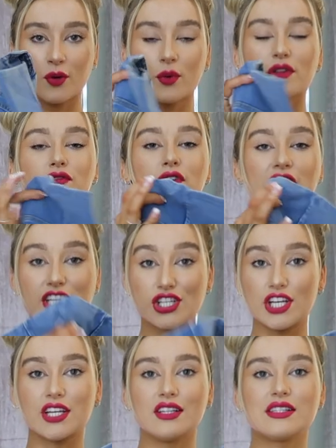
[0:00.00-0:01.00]
with Freddy
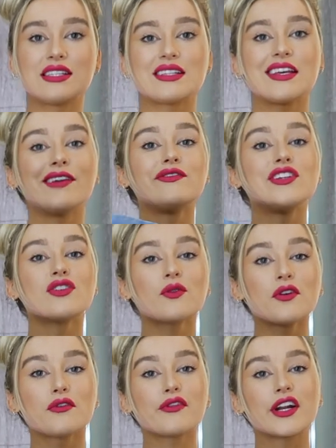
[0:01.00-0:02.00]
jeans. If you
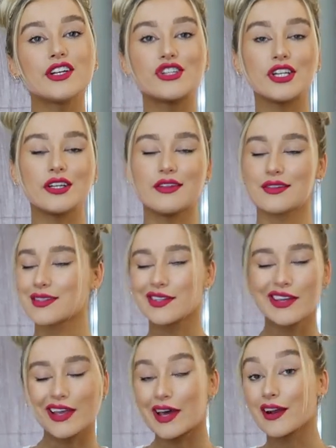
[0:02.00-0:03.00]
don't know Freddy jeans,
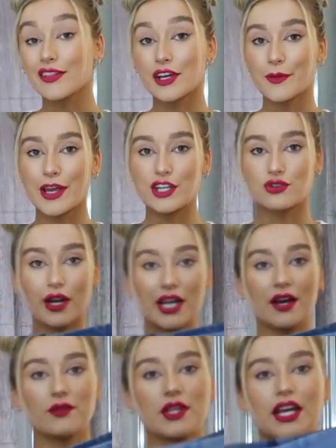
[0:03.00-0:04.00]
get on their page right
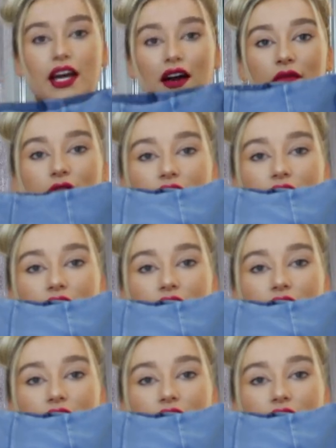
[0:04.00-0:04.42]
now. They have